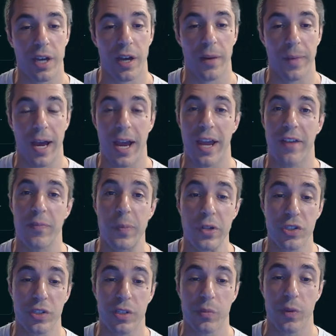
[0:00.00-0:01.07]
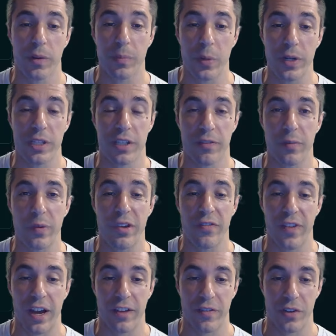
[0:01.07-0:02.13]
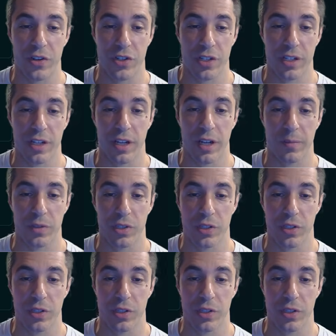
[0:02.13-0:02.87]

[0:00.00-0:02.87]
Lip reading: I've pushed the 1.7.5 version, so you